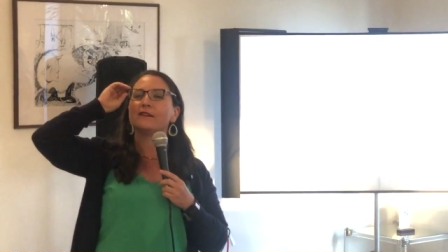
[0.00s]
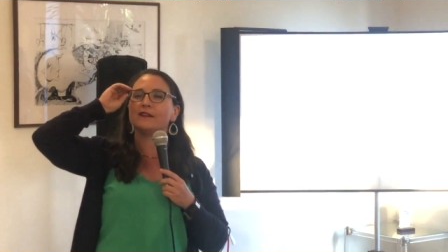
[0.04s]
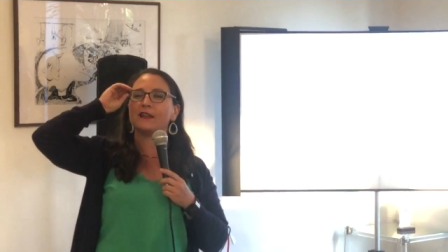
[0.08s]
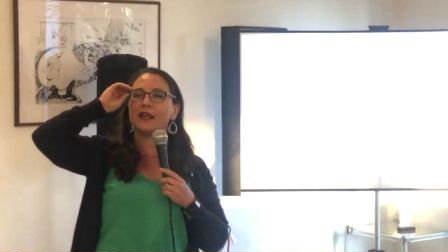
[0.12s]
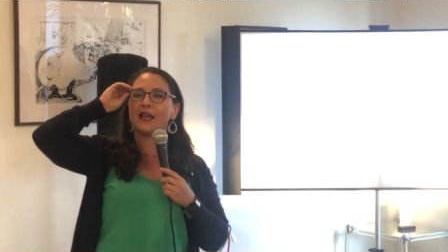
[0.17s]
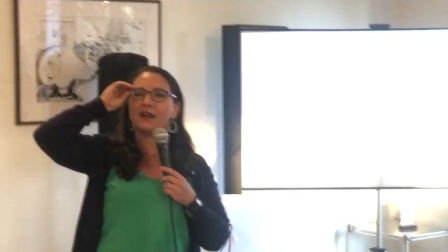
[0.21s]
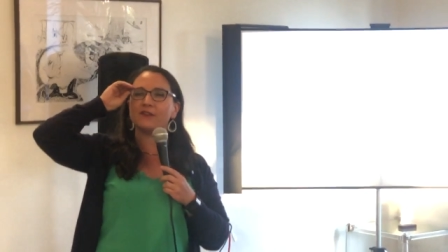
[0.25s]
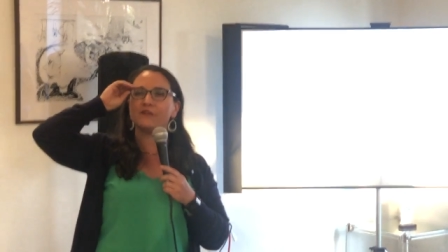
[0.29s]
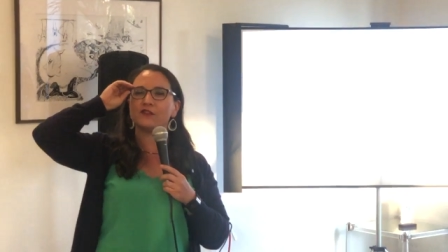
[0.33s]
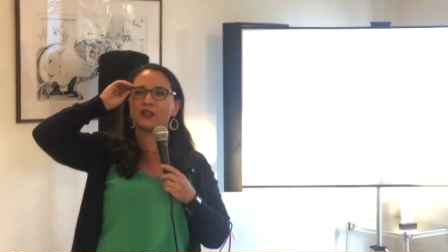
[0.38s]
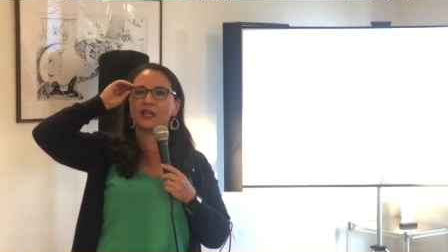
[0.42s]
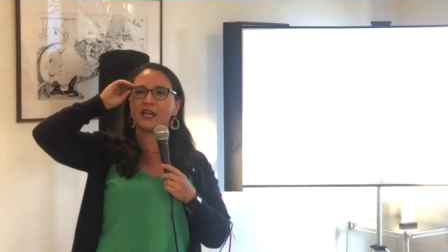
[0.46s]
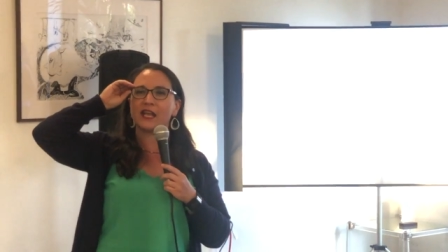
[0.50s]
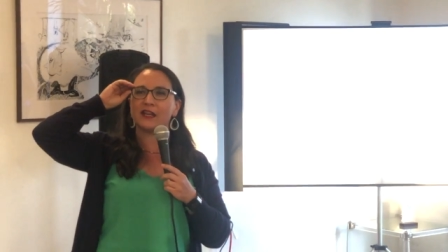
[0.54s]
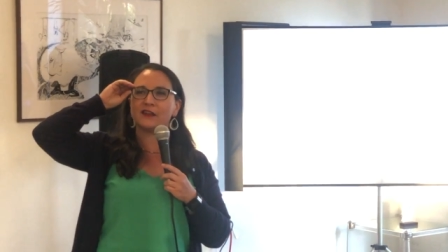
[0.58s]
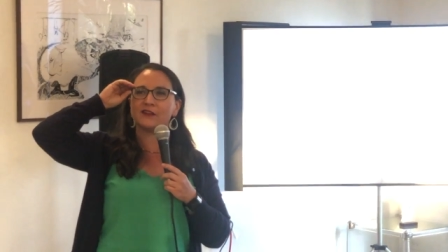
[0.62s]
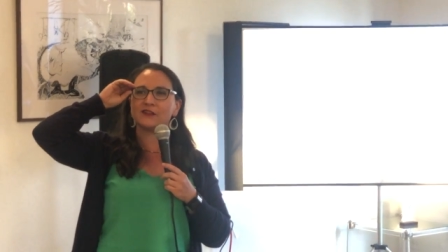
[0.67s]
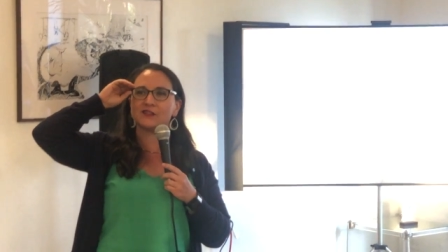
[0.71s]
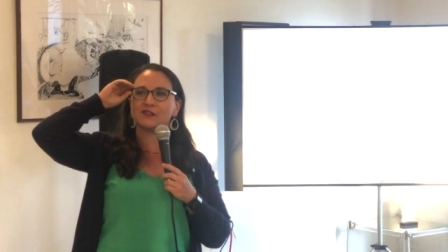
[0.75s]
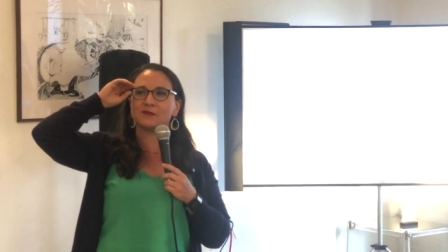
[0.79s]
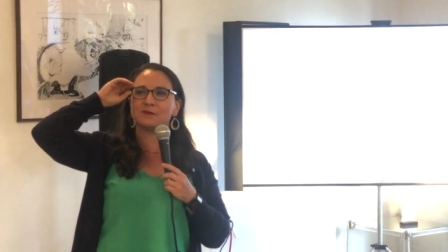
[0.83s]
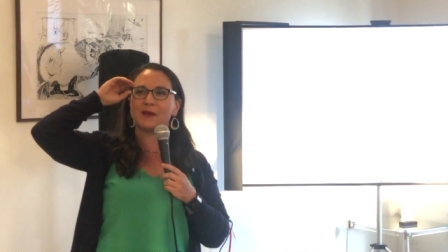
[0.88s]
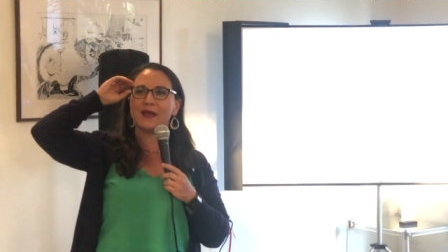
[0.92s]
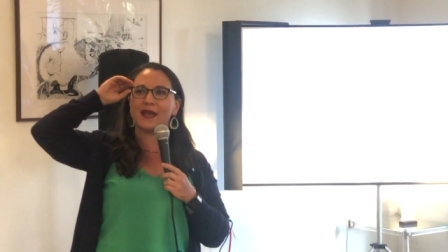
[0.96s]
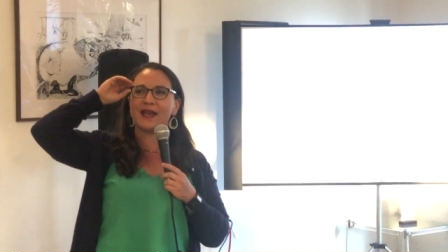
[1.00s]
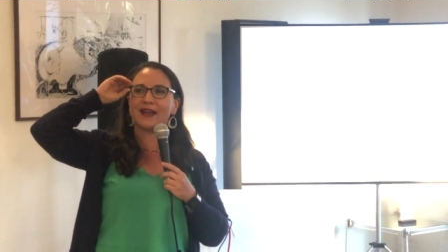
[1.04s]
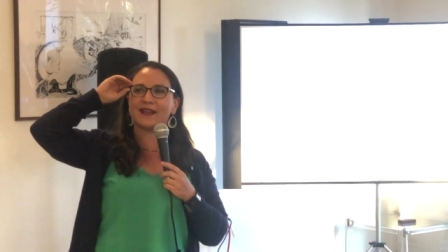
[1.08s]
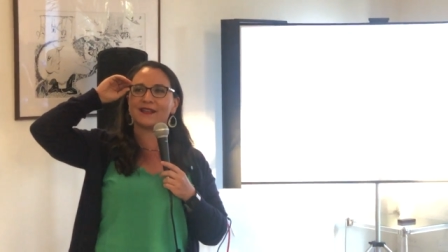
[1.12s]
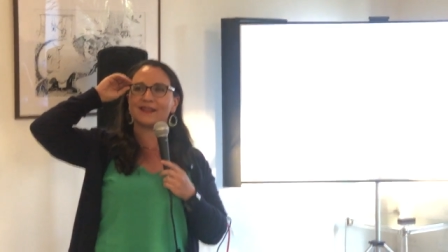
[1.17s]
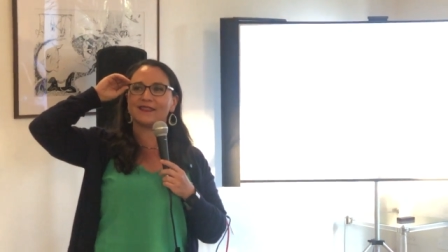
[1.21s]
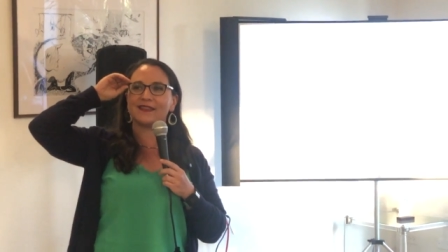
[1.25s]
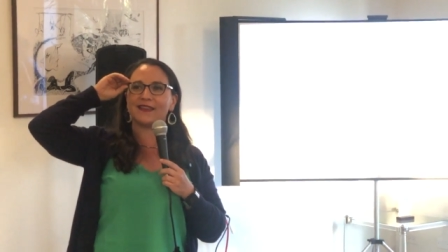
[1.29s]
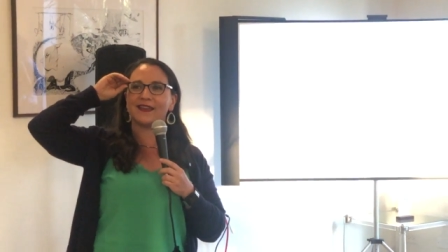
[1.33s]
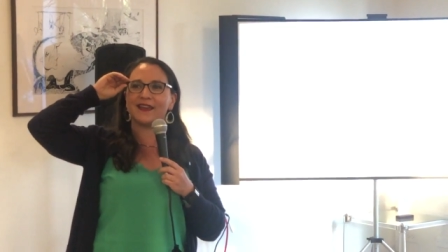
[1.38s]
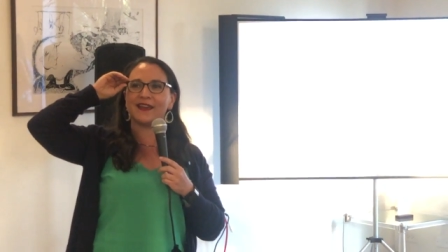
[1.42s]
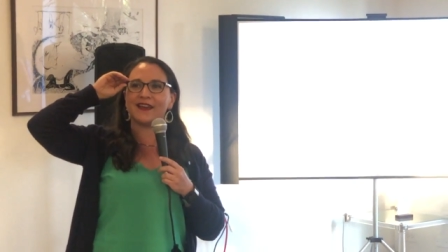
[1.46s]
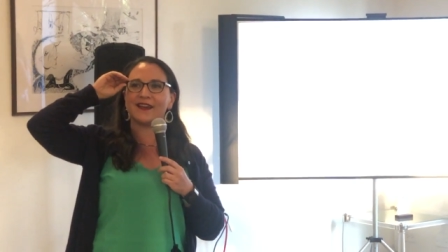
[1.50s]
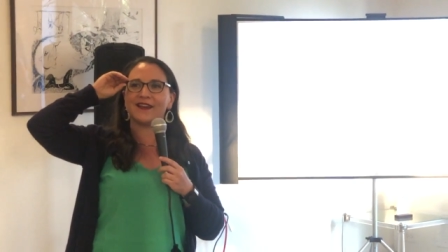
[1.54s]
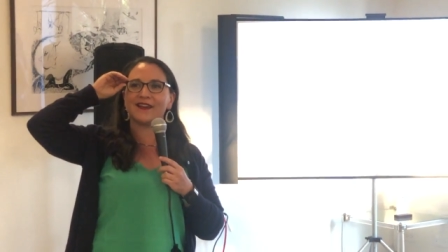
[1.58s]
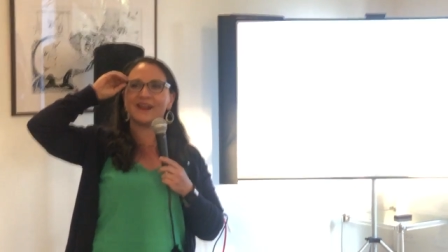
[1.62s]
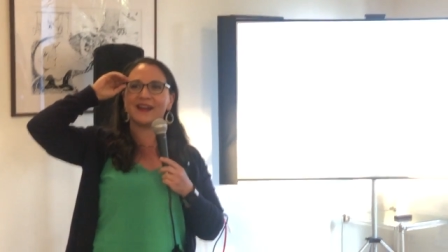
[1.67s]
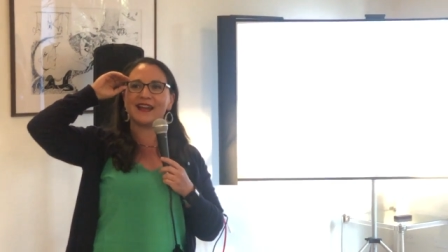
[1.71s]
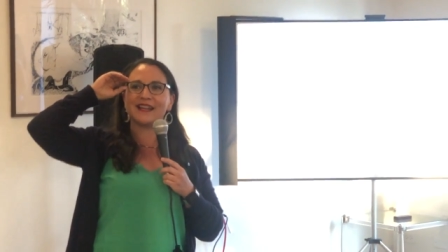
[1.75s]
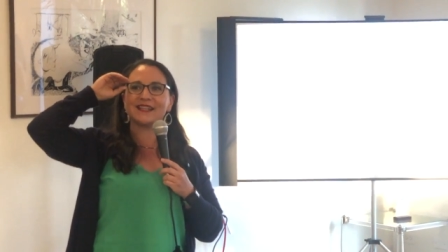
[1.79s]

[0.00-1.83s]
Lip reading: navigators back there?